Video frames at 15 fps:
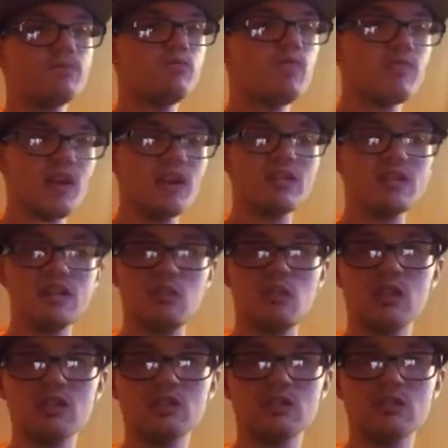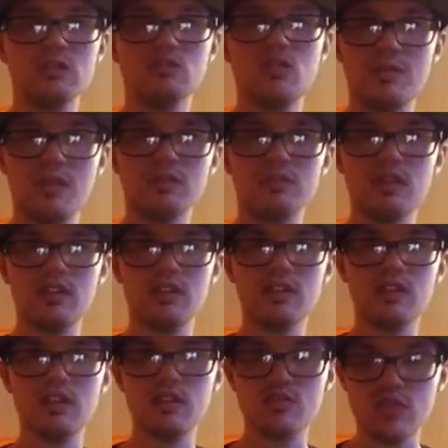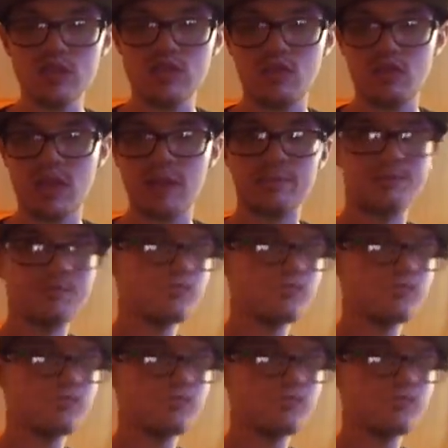We finally get him Rip Hunter in the trench coat again.